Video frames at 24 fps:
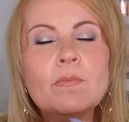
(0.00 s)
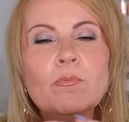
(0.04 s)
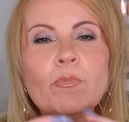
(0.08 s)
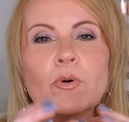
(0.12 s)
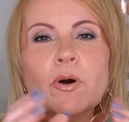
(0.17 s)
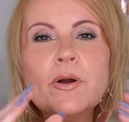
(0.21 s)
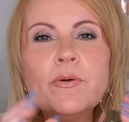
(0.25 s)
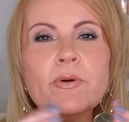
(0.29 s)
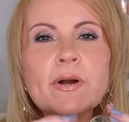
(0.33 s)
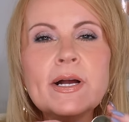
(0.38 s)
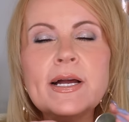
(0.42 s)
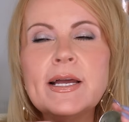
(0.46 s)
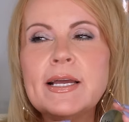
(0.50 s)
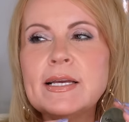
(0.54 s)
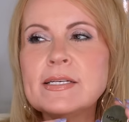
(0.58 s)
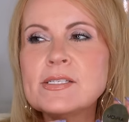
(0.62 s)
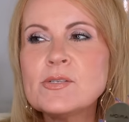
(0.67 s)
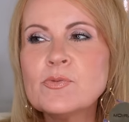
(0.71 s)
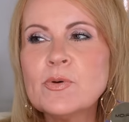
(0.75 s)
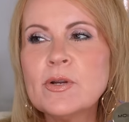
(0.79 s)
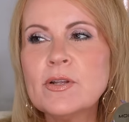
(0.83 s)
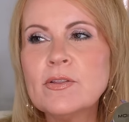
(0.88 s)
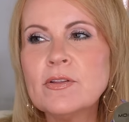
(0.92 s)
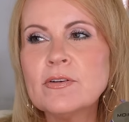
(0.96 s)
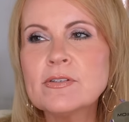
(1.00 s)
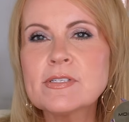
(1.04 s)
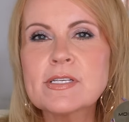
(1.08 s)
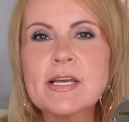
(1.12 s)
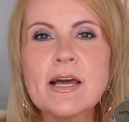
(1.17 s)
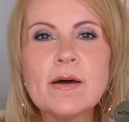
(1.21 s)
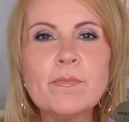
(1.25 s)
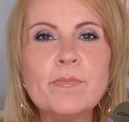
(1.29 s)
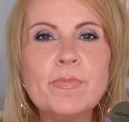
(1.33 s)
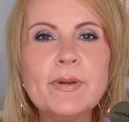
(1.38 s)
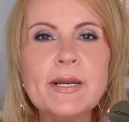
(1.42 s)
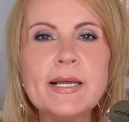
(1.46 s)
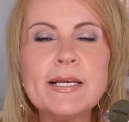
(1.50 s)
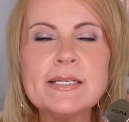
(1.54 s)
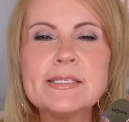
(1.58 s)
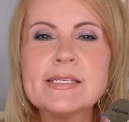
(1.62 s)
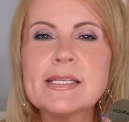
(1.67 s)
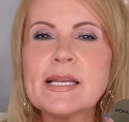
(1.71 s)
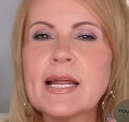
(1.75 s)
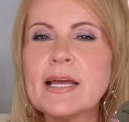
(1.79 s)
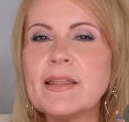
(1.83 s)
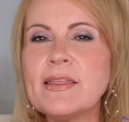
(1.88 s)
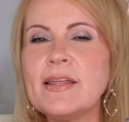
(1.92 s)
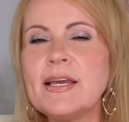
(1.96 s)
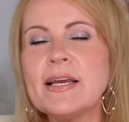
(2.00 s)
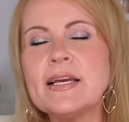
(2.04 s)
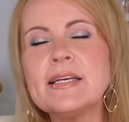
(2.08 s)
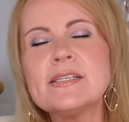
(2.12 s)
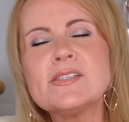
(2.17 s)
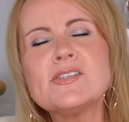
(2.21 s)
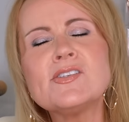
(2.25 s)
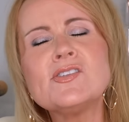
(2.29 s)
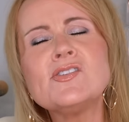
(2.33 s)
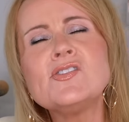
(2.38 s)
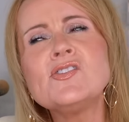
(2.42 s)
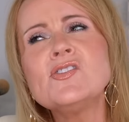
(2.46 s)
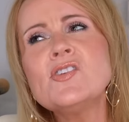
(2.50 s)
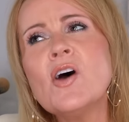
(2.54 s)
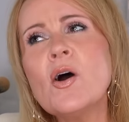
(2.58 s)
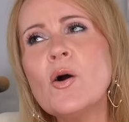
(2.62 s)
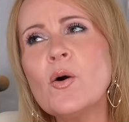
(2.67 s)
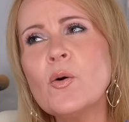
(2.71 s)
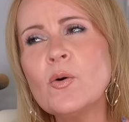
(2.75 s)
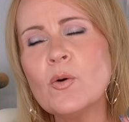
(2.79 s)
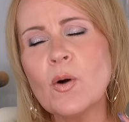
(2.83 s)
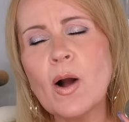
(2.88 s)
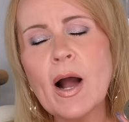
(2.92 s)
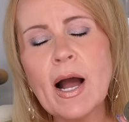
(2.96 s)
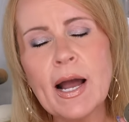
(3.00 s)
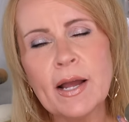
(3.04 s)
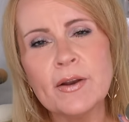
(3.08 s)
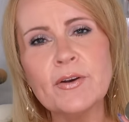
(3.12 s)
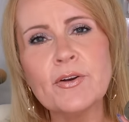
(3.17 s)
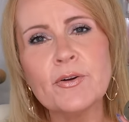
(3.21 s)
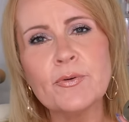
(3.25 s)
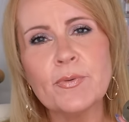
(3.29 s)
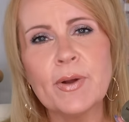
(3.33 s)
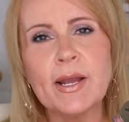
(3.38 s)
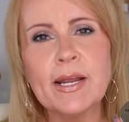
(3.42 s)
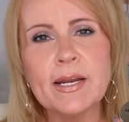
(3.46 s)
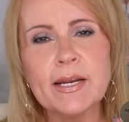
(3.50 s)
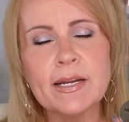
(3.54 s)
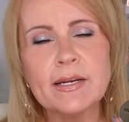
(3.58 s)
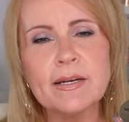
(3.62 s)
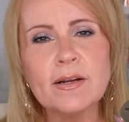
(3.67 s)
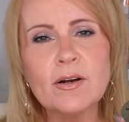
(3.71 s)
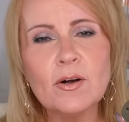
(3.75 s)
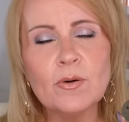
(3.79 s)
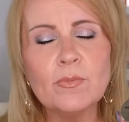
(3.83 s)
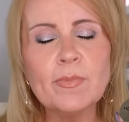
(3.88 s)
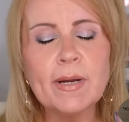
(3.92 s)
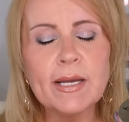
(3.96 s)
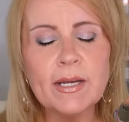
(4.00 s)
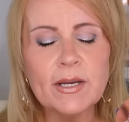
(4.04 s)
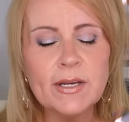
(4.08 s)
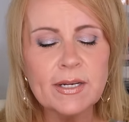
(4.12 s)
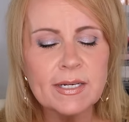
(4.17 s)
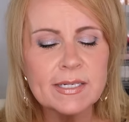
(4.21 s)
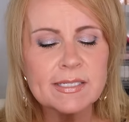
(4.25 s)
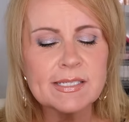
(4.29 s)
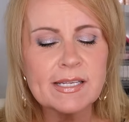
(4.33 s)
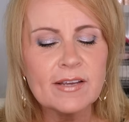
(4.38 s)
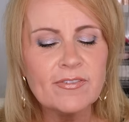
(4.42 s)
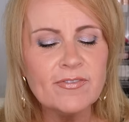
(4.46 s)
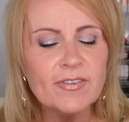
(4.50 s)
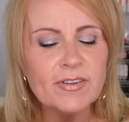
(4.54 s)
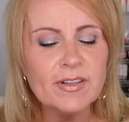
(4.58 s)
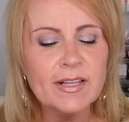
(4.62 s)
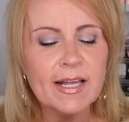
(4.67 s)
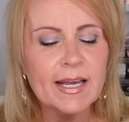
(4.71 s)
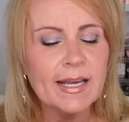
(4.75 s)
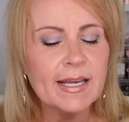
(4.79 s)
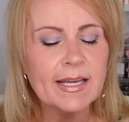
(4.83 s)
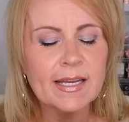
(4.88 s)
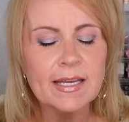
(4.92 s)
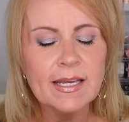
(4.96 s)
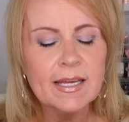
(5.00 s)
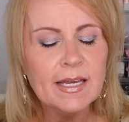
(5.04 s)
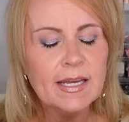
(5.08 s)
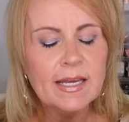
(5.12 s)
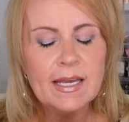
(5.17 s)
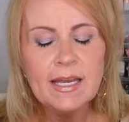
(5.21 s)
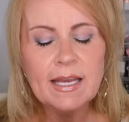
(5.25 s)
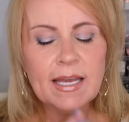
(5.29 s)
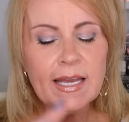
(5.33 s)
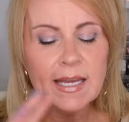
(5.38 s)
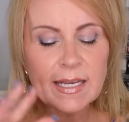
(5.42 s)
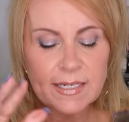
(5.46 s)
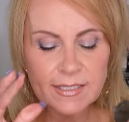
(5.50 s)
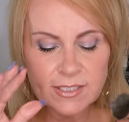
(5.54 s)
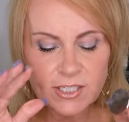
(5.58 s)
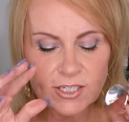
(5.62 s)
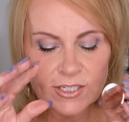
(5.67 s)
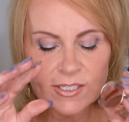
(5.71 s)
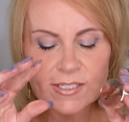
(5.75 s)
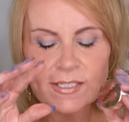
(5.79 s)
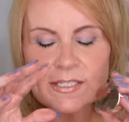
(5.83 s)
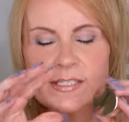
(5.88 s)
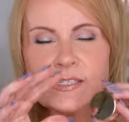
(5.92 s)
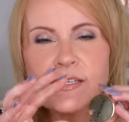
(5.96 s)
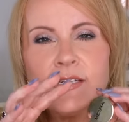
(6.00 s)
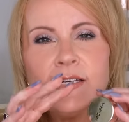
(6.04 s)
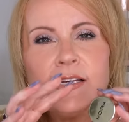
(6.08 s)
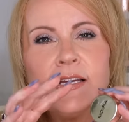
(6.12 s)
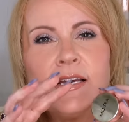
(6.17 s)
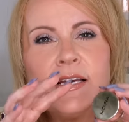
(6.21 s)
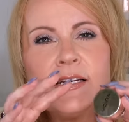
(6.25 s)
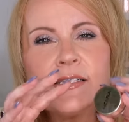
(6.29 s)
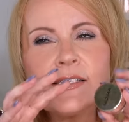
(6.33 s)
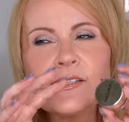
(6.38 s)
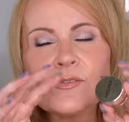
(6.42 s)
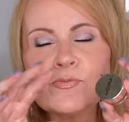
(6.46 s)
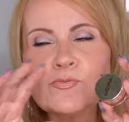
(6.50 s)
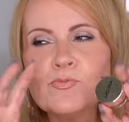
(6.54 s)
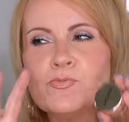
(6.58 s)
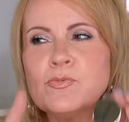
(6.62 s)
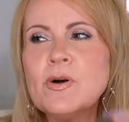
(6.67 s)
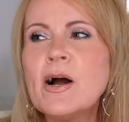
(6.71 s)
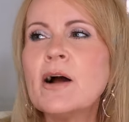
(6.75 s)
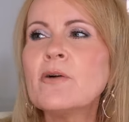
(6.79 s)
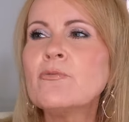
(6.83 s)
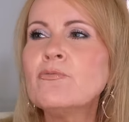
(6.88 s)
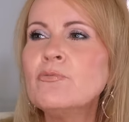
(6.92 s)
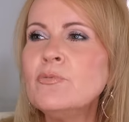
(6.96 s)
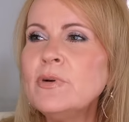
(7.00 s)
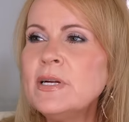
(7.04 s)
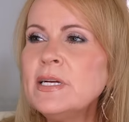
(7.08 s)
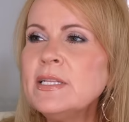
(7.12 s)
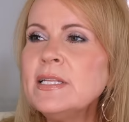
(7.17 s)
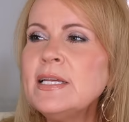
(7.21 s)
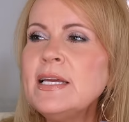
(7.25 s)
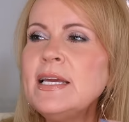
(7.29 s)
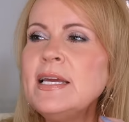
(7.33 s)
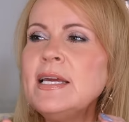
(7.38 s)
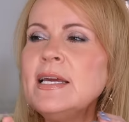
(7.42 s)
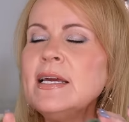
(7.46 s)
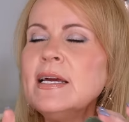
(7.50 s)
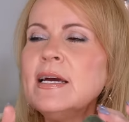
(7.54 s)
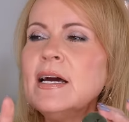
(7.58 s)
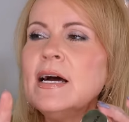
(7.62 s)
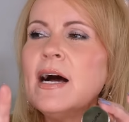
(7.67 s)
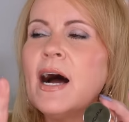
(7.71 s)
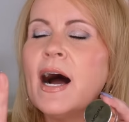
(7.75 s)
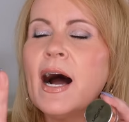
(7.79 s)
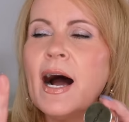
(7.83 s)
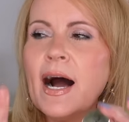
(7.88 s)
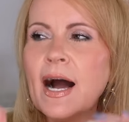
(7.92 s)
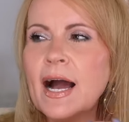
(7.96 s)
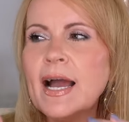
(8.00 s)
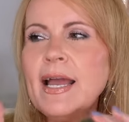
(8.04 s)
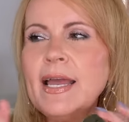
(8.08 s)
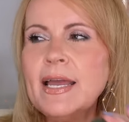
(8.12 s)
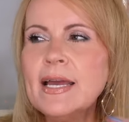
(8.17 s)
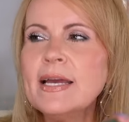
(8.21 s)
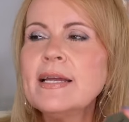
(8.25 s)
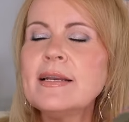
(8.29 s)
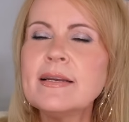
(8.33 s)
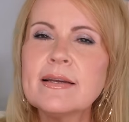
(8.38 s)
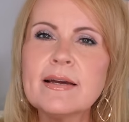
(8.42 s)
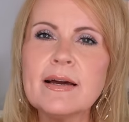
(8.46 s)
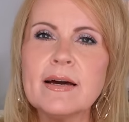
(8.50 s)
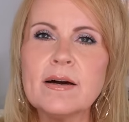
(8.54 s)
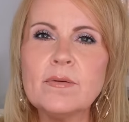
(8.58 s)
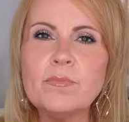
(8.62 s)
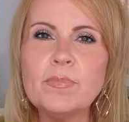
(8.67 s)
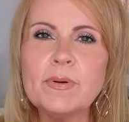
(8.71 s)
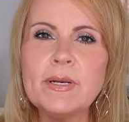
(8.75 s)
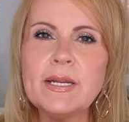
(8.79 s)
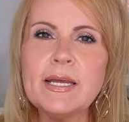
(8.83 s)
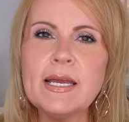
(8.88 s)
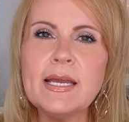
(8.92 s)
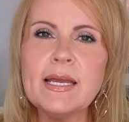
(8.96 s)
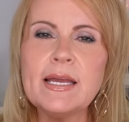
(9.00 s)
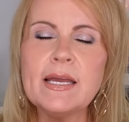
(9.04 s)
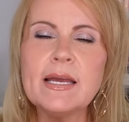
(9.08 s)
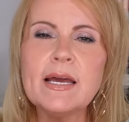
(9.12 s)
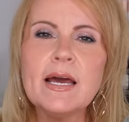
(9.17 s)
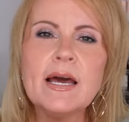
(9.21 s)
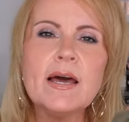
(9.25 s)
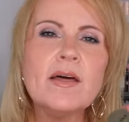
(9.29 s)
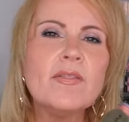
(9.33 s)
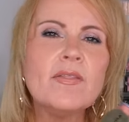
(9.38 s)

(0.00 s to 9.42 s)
Moira is one of those companies that I think is so underrated. Oh my goodness, I feel like it just, it's a really high-end company